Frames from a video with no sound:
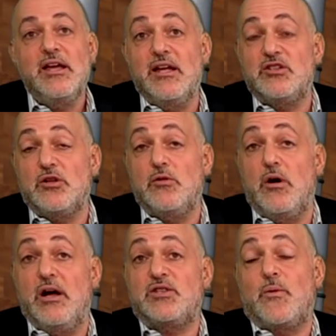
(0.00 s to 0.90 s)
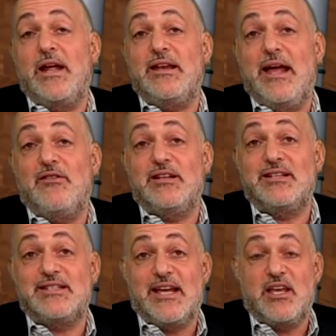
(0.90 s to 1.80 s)
into law, it's right now an
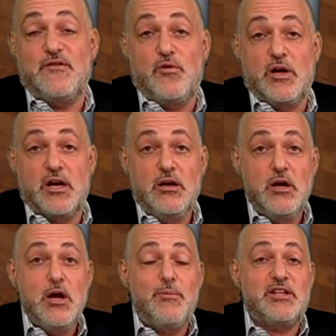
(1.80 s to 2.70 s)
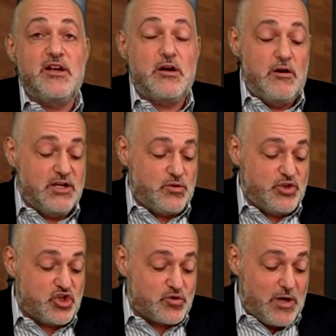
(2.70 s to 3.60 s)
executive order, but they are going to
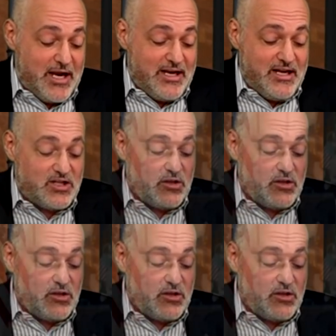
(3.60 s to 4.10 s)
enshrine it into